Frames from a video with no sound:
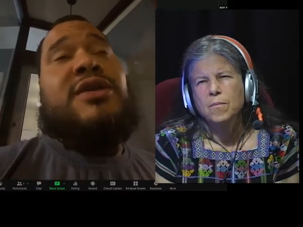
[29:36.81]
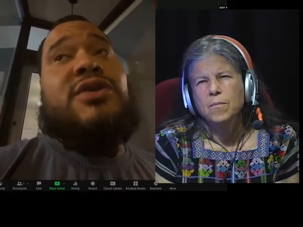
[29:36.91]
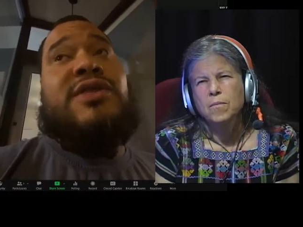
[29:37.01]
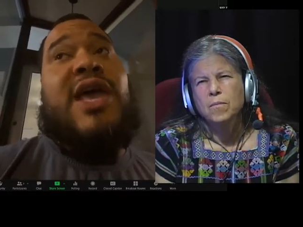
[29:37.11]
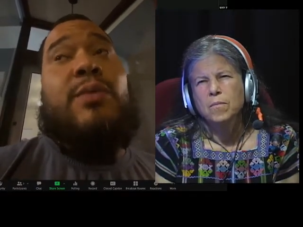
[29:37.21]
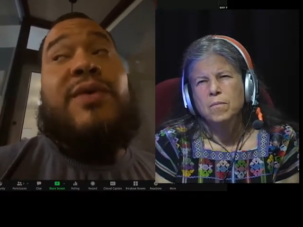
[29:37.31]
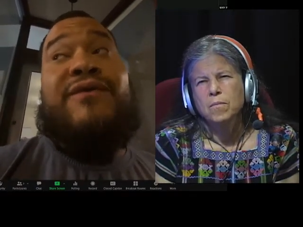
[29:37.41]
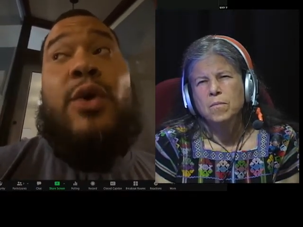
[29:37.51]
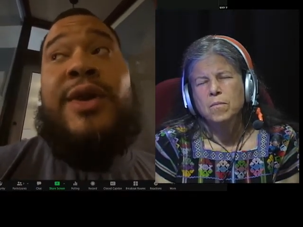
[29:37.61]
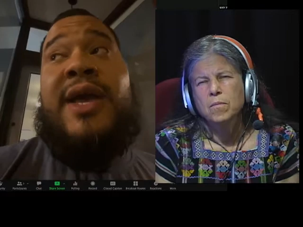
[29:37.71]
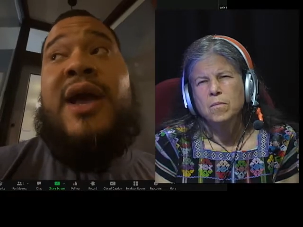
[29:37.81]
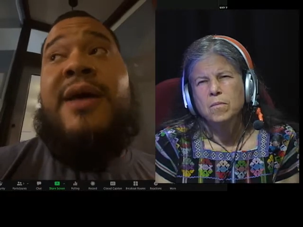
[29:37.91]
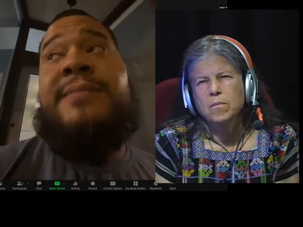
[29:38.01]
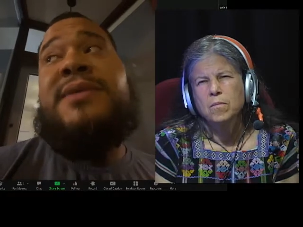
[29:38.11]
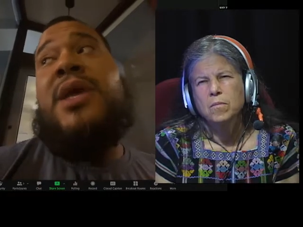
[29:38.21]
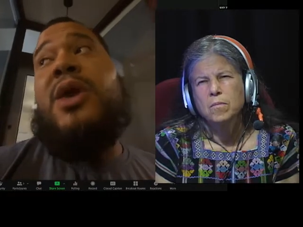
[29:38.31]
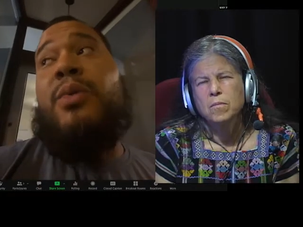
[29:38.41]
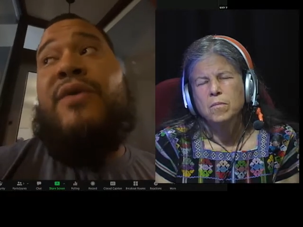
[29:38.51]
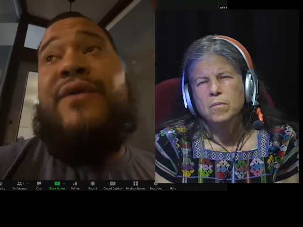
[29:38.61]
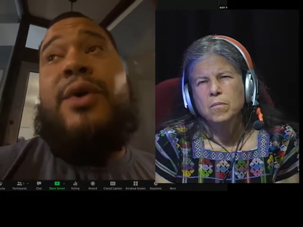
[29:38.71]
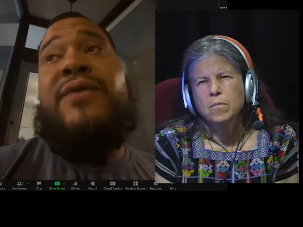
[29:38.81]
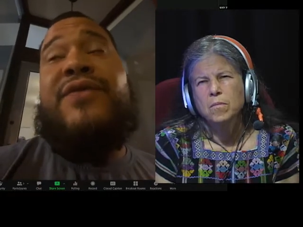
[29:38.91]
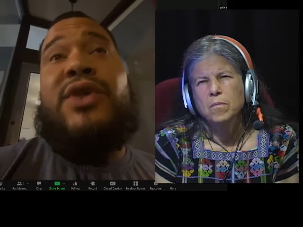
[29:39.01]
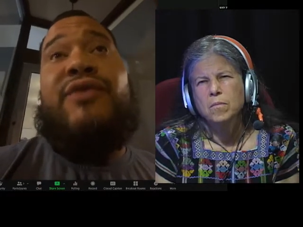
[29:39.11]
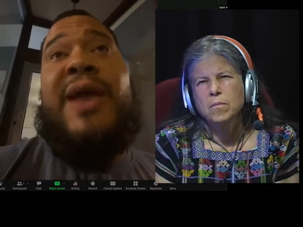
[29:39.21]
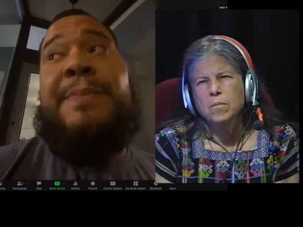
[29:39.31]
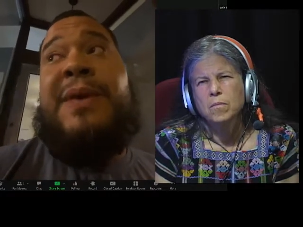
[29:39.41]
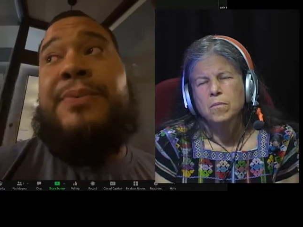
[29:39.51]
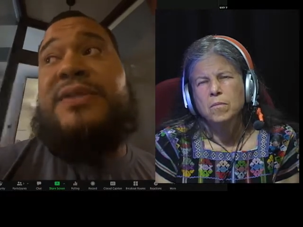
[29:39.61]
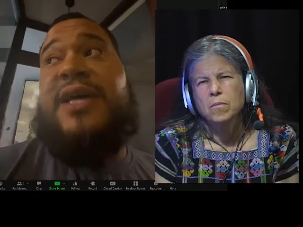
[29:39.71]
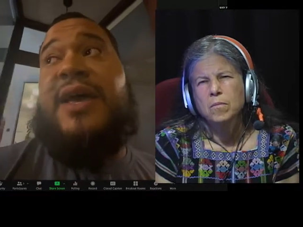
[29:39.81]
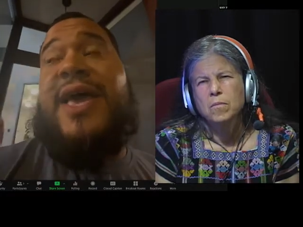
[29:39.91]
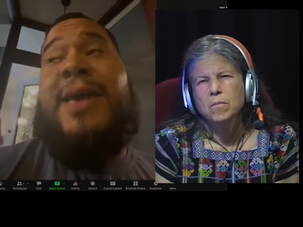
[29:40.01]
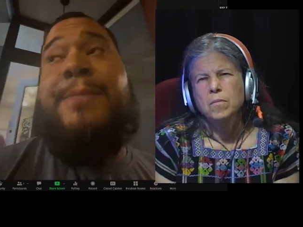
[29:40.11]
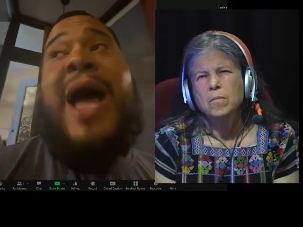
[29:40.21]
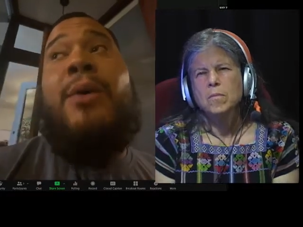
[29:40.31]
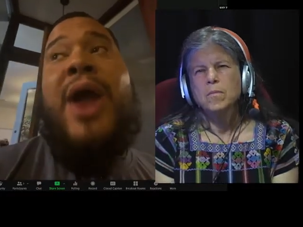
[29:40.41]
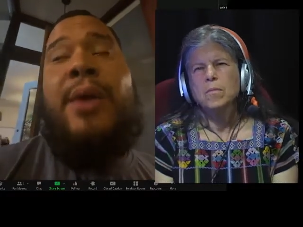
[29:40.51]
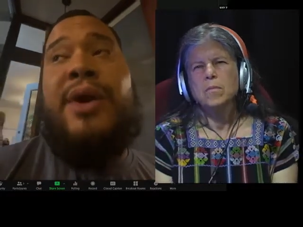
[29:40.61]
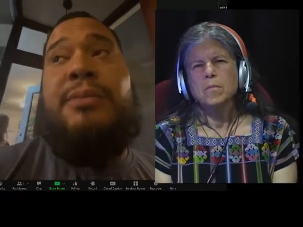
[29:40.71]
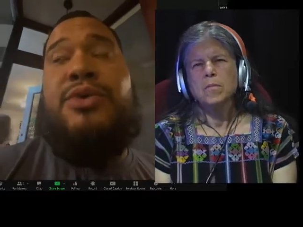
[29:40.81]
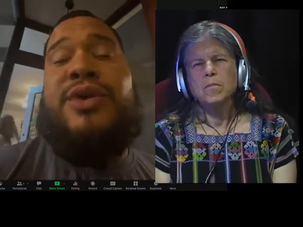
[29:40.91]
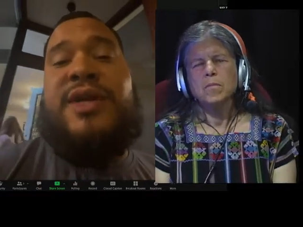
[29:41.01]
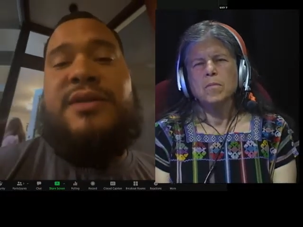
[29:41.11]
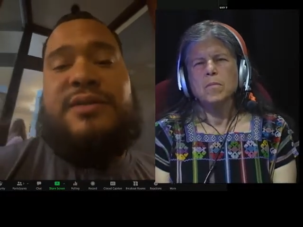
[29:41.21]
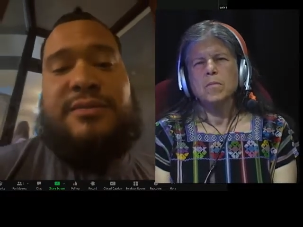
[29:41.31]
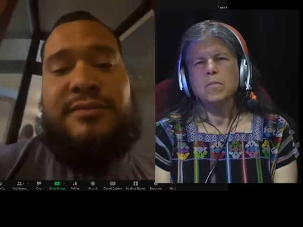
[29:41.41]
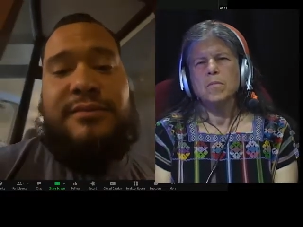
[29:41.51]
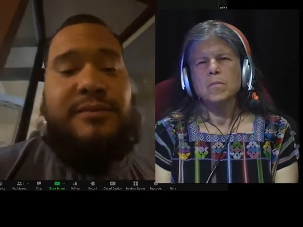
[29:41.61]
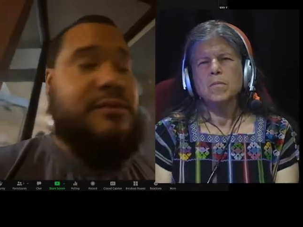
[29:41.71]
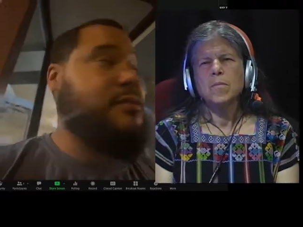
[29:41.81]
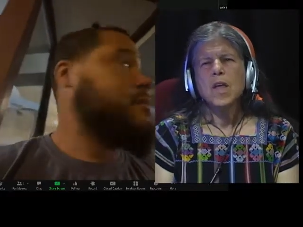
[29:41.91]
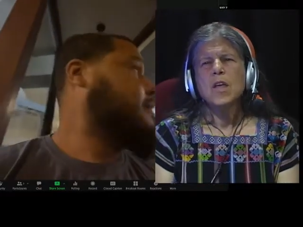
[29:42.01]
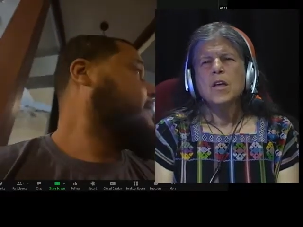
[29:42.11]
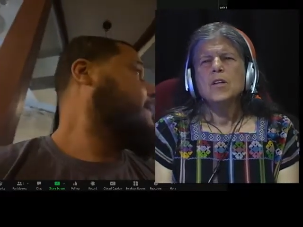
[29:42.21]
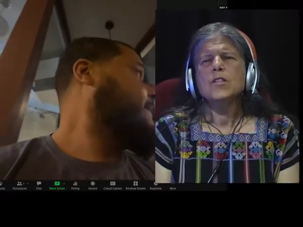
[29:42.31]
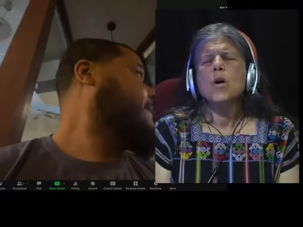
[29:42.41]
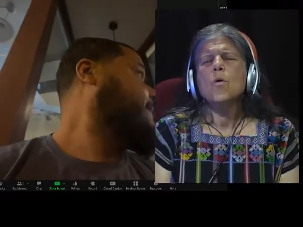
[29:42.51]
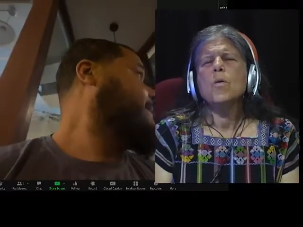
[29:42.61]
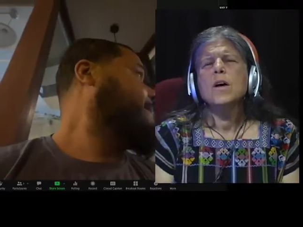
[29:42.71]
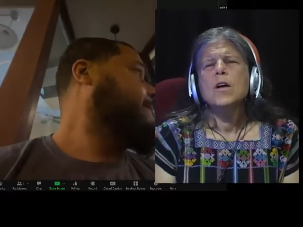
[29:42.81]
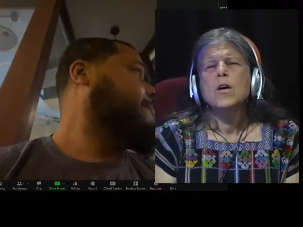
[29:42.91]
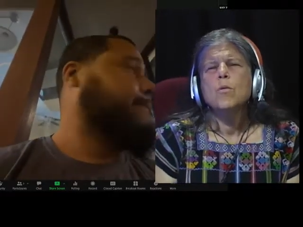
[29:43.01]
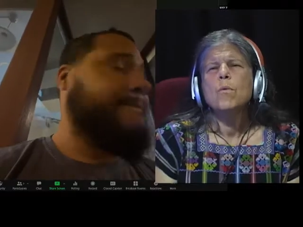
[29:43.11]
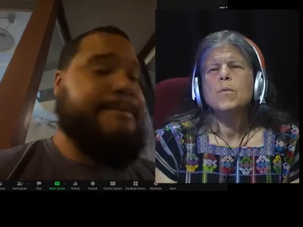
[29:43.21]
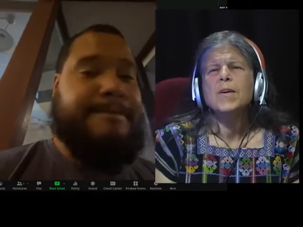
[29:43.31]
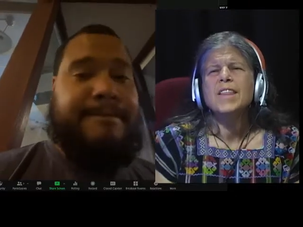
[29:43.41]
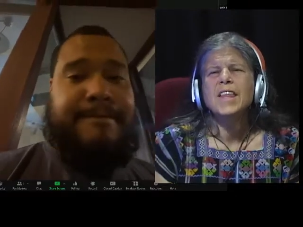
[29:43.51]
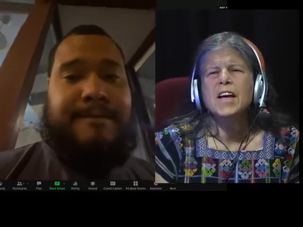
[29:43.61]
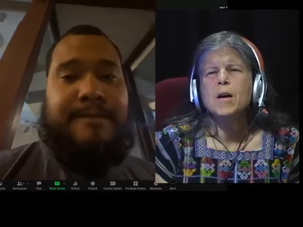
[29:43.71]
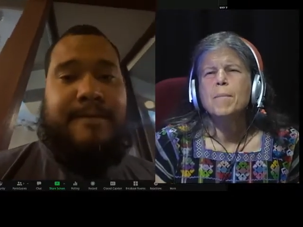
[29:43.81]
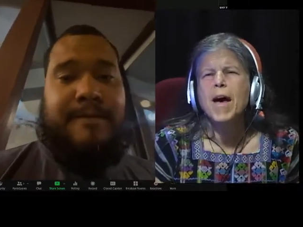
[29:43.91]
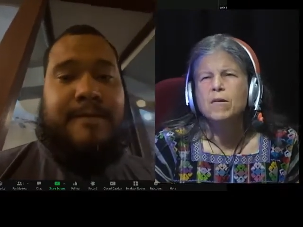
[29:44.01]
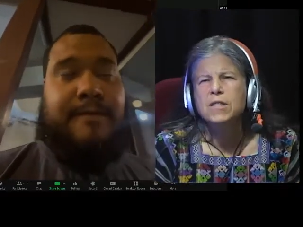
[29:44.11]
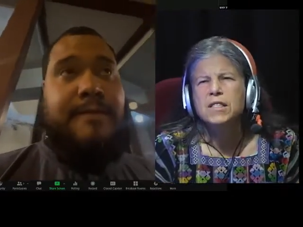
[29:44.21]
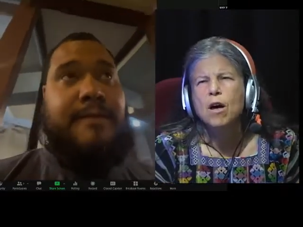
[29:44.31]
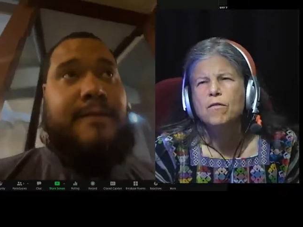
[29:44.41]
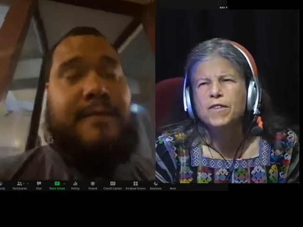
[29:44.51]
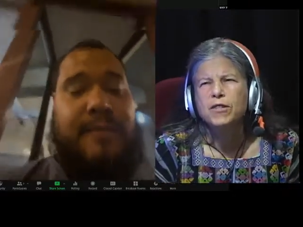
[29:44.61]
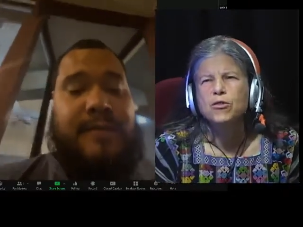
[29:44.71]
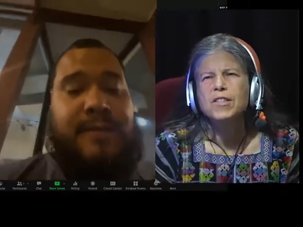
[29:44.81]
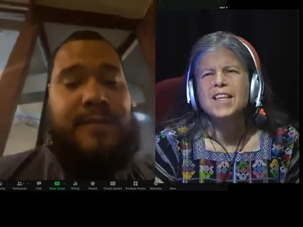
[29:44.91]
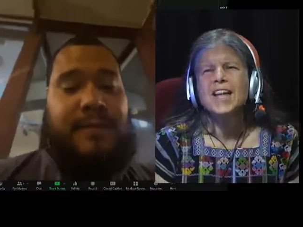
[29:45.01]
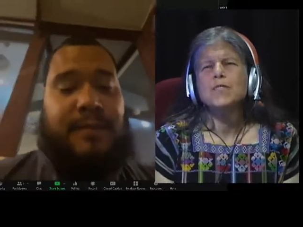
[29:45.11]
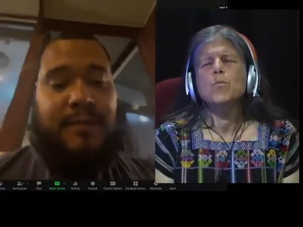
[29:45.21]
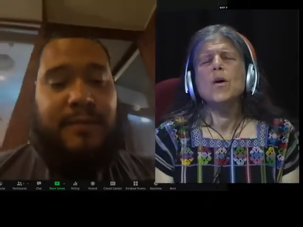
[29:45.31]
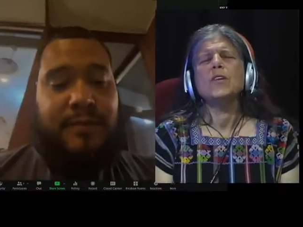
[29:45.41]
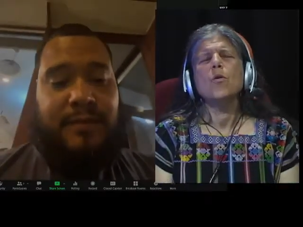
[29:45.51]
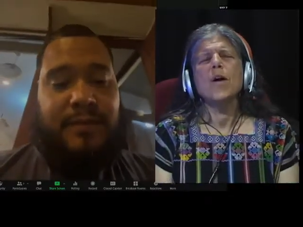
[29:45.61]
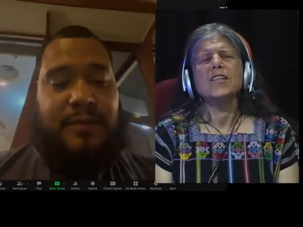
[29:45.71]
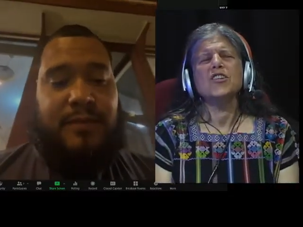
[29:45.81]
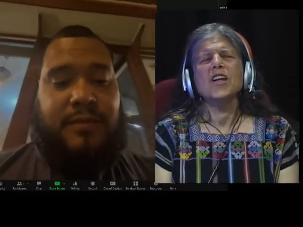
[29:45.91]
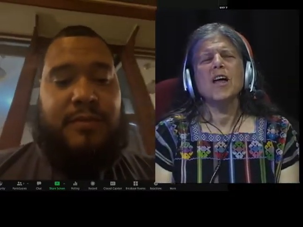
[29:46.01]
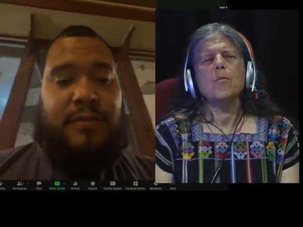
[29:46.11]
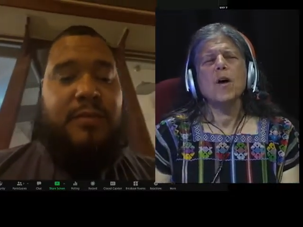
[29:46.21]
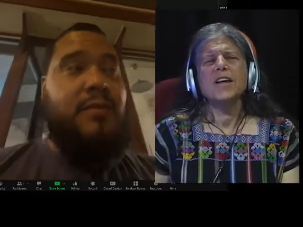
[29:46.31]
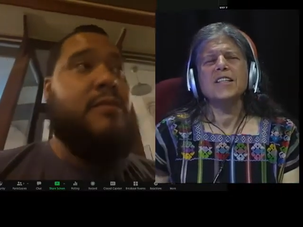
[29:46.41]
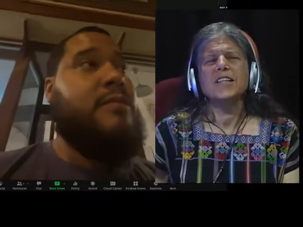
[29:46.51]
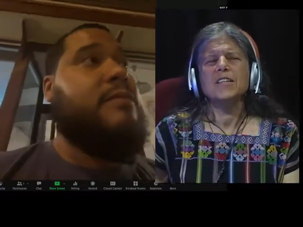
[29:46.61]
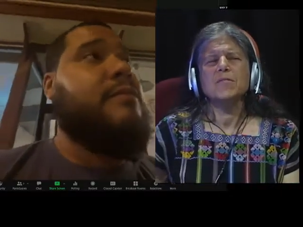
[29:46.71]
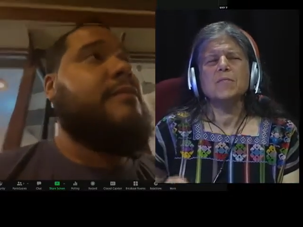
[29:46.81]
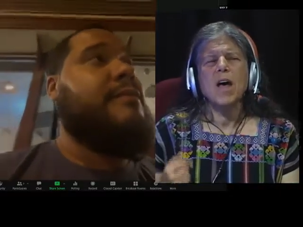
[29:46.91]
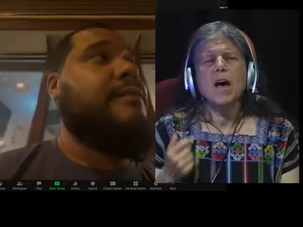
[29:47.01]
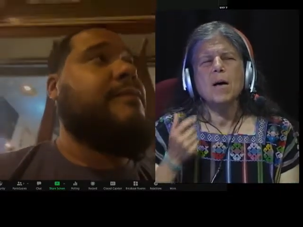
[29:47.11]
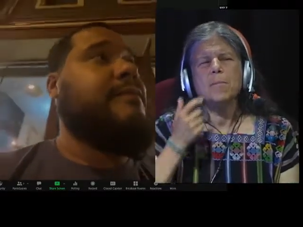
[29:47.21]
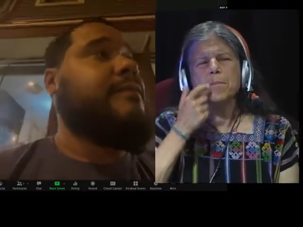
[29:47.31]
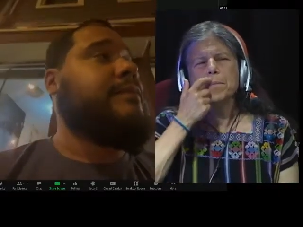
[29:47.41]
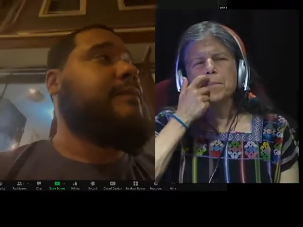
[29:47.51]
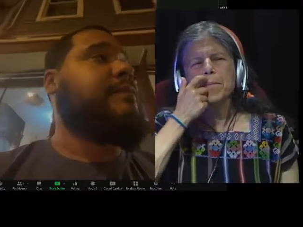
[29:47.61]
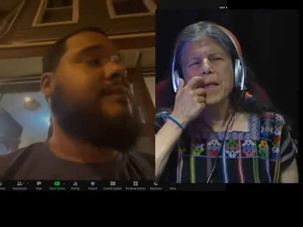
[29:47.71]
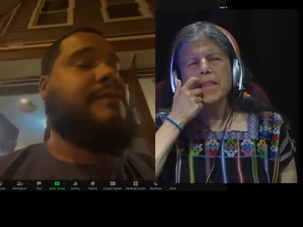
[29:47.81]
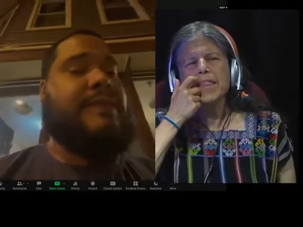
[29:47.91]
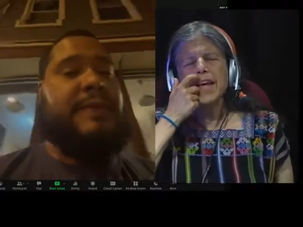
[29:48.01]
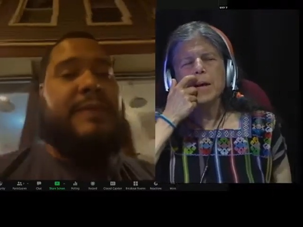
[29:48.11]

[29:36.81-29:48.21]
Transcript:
Speaker 1: so that when voting comes, we're voting for the right people to empower our communities.
Speaker 2: So, when we think about self interest, that's one question I wanted to um, think